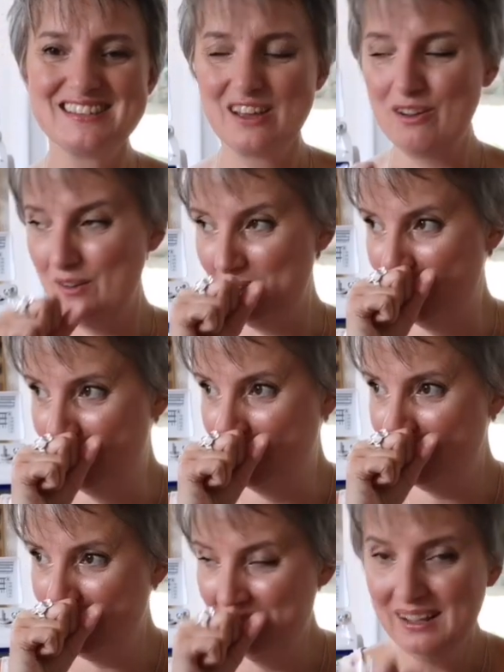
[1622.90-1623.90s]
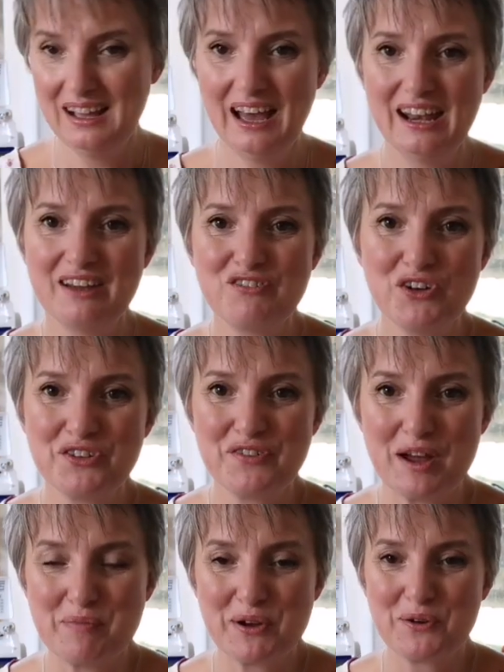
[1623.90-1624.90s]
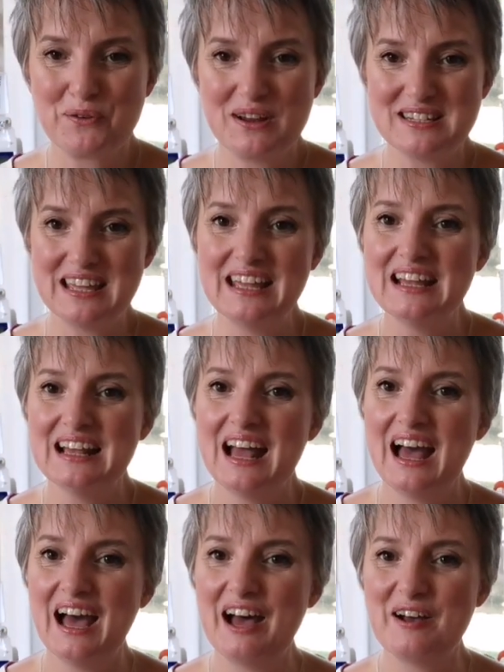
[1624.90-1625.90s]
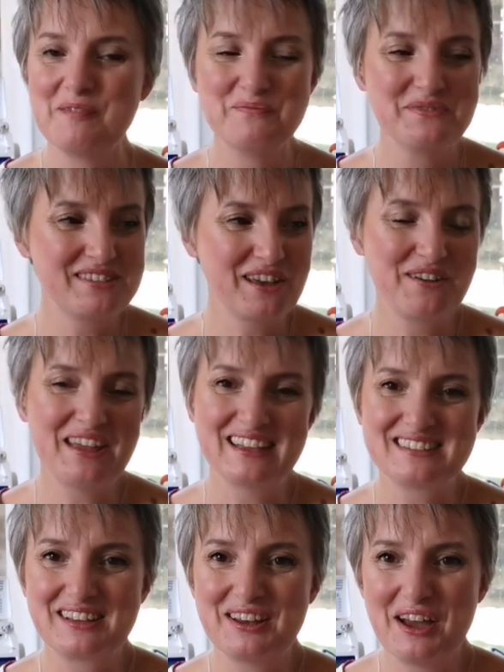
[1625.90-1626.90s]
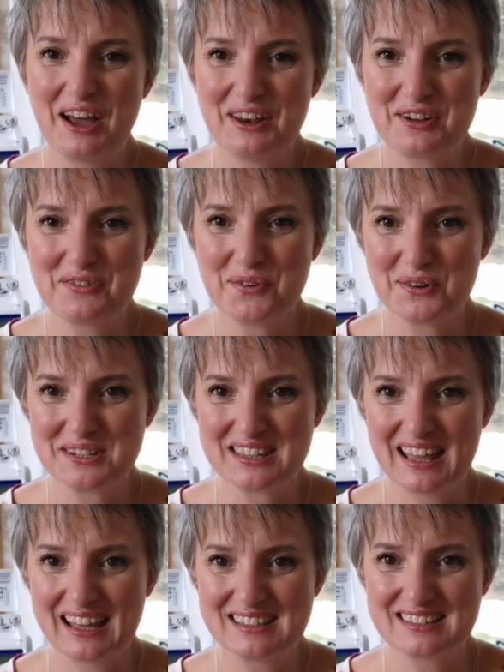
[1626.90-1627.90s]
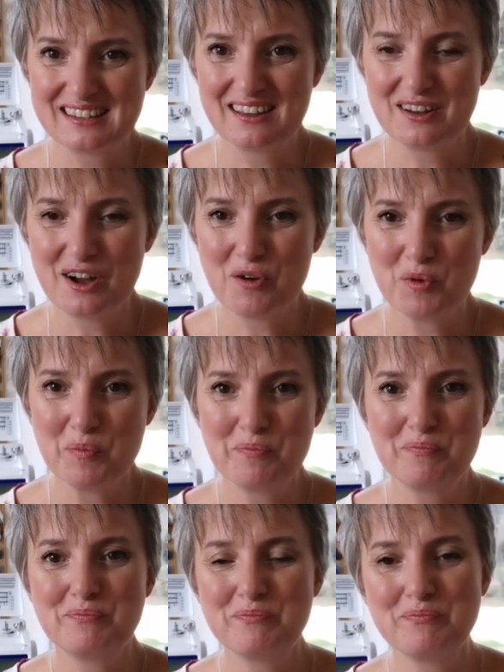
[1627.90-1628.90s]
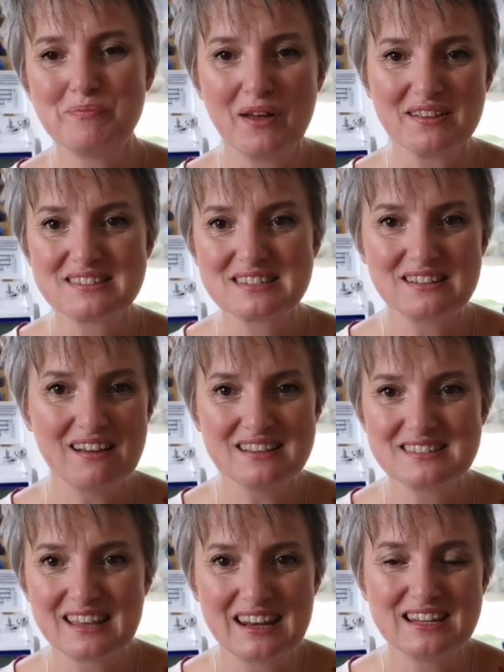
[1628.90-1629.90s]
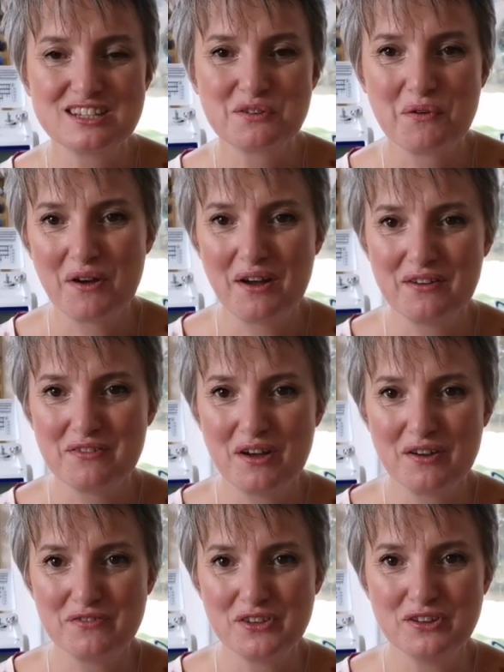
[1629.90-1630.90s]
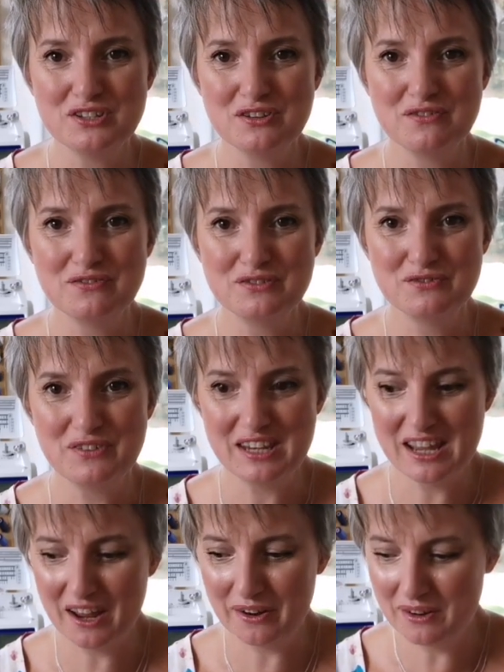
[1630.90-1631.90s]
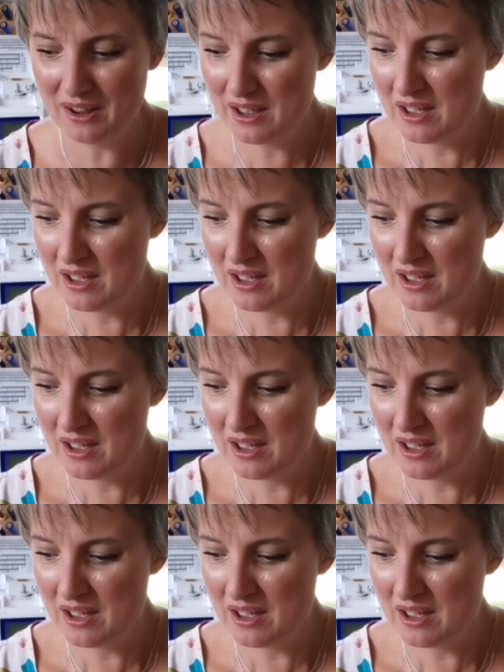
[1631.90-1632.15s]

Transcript: So and I've got the fabric already. So yes, I look forward to that, and I'll slice that into a future video.